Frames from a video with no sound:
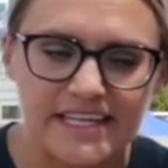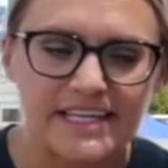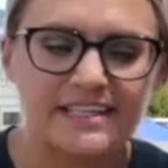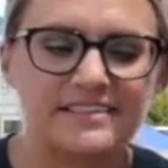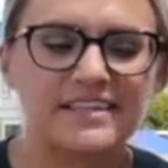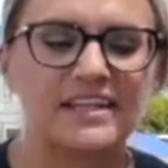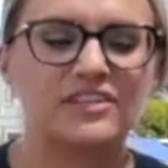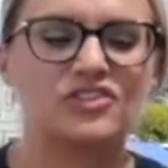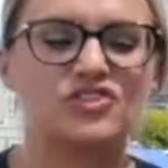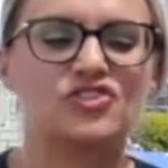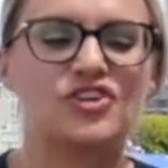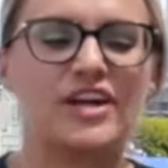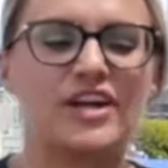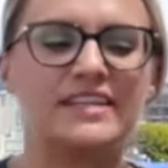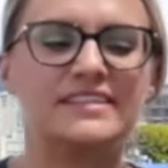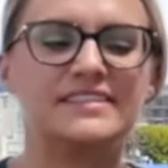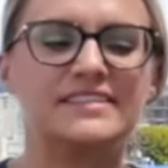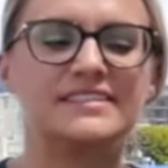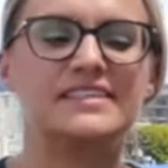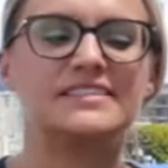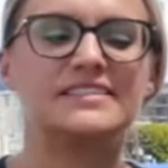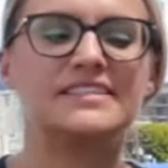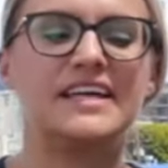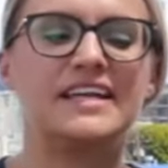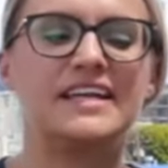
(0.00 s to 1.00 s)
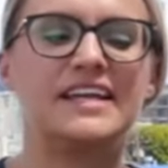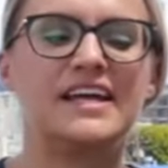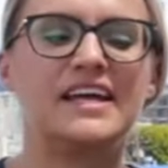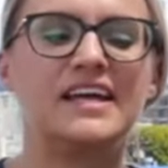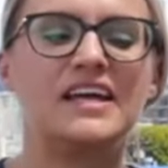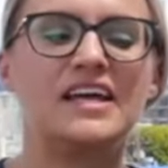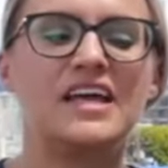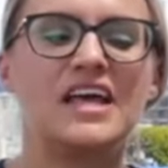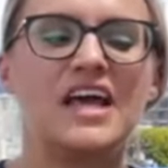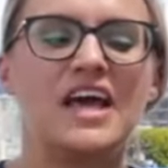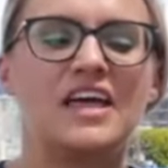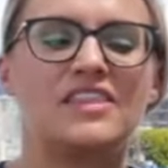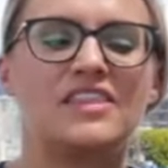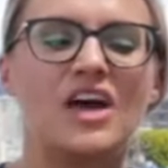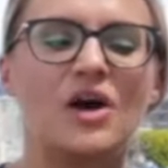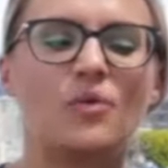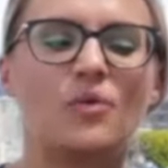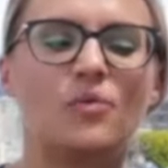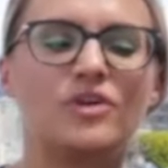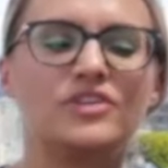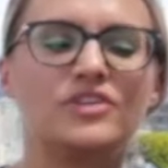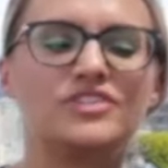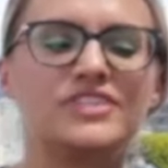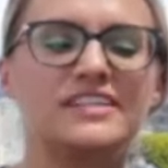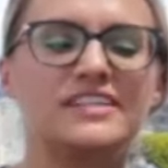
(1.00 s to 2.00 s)
and trends in the data that
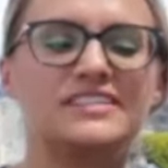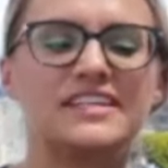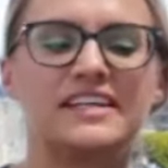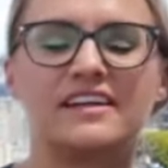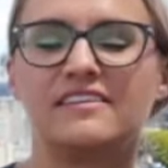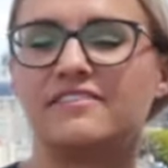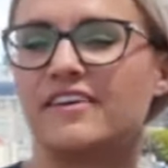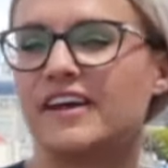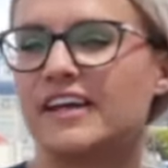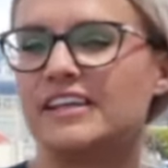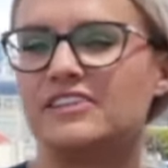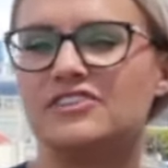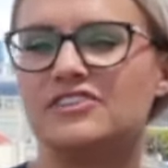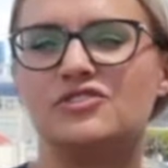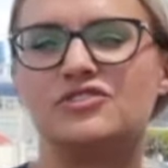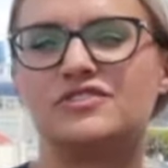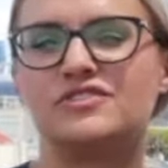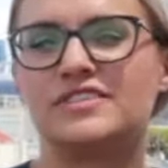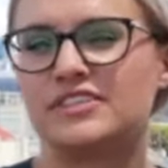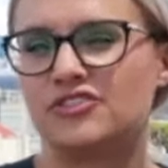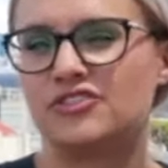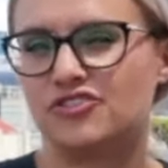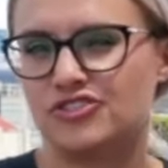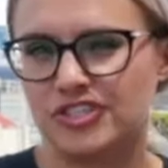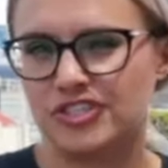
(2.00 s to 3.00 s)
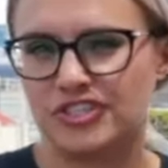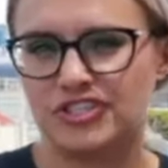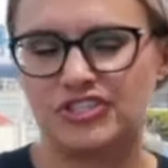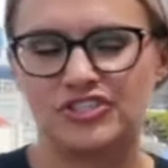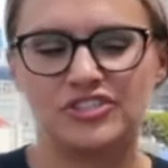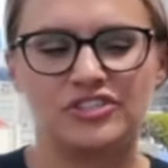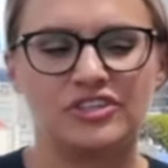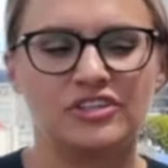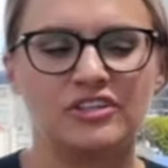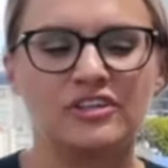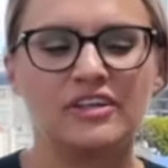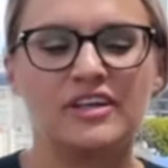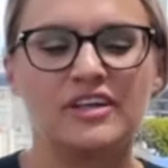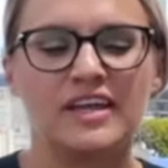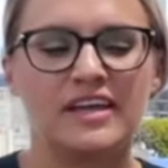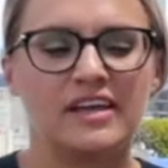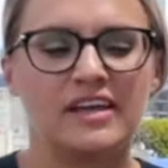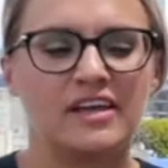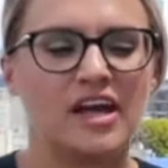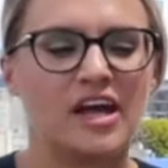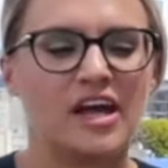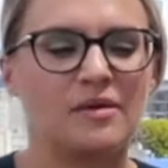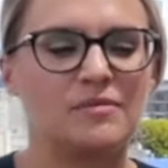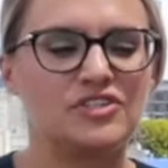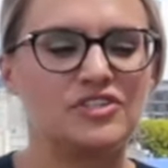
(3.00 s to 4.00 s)
weren't identified using traditional
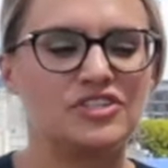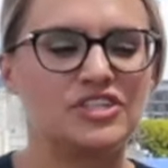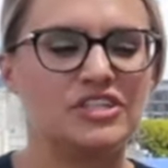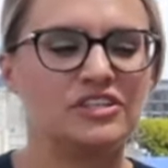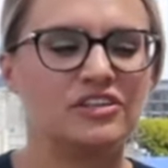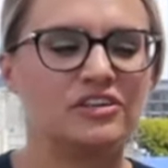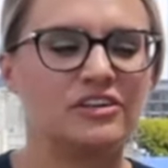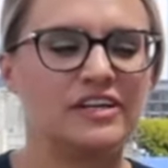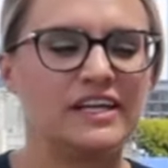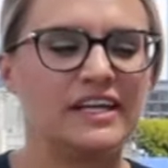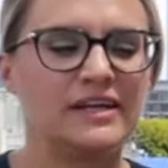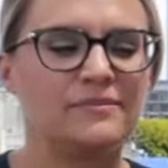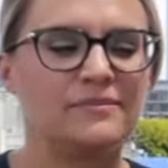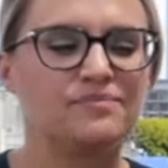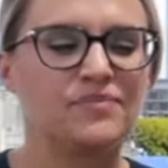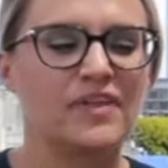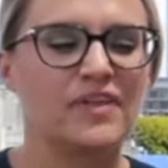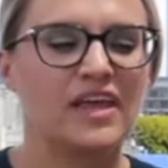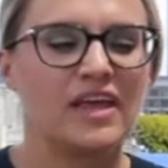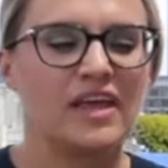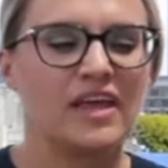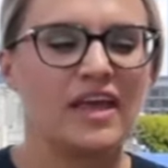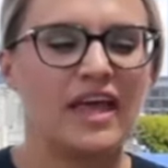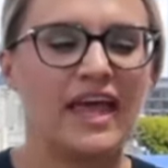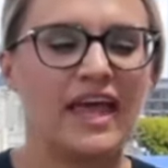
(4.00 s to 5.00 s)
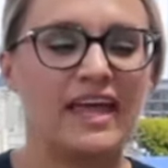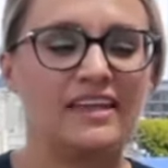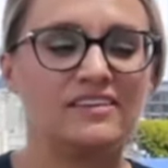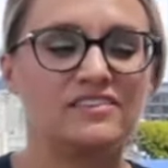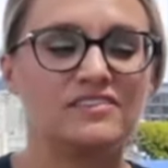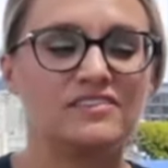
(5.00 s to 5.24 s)
machine learning. And